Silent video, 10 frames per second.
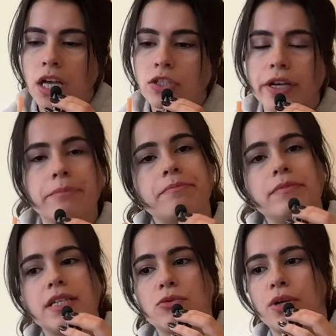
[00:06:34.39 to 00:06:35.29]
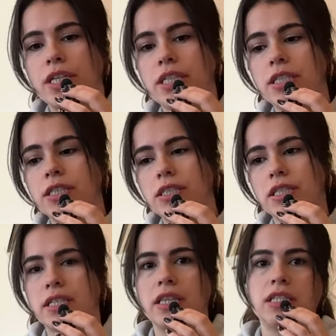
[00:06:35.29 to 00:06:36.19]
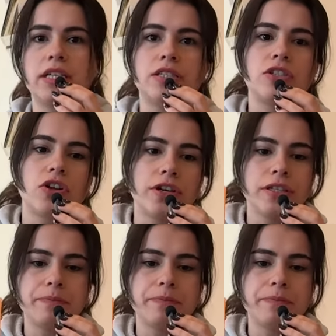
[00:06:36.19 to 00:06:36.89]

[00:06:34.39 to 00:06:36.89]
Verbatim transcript: So yeah, let's work. Let's get the day started.